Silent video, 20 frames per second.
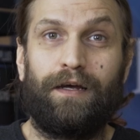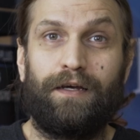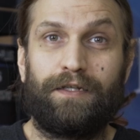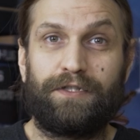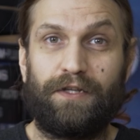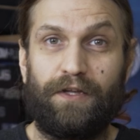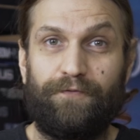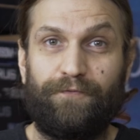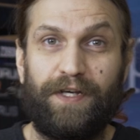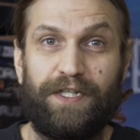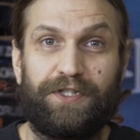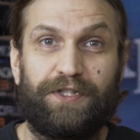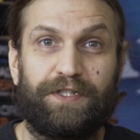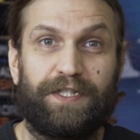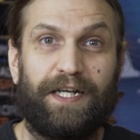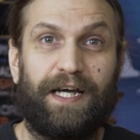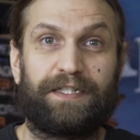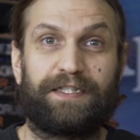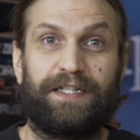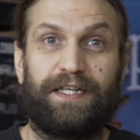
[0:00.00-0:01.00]
So the features
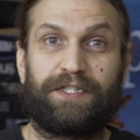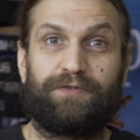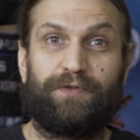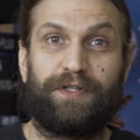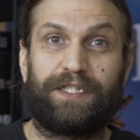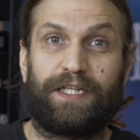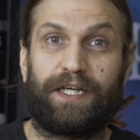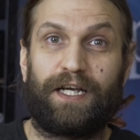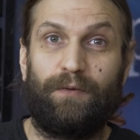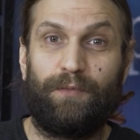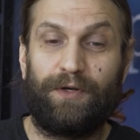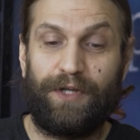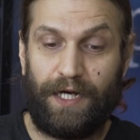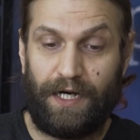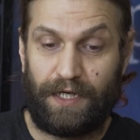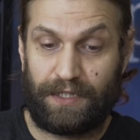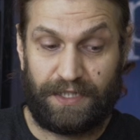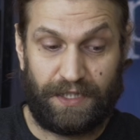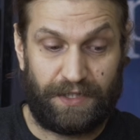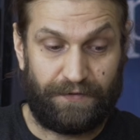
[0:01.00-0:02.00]
and accessories that come with the
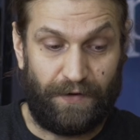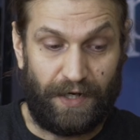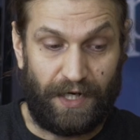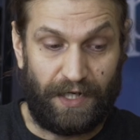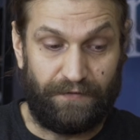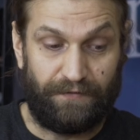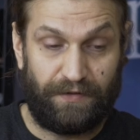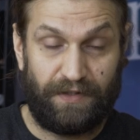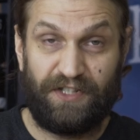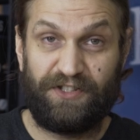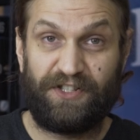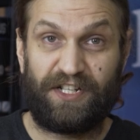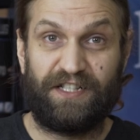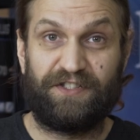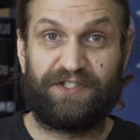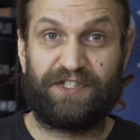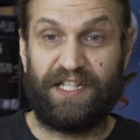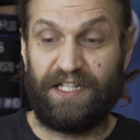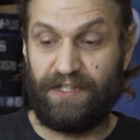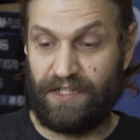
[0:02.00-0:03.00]
Arctis 5, as you
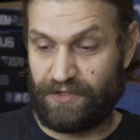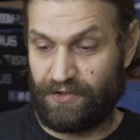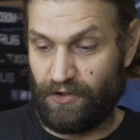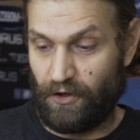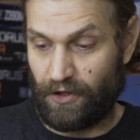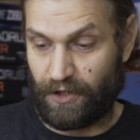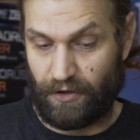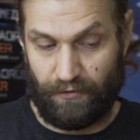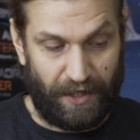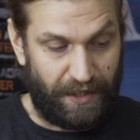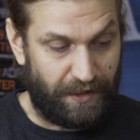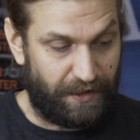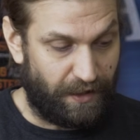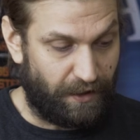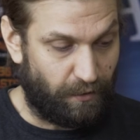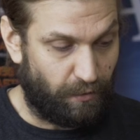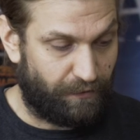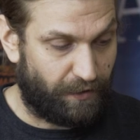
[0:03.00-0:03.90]
can see, there's not a great deal.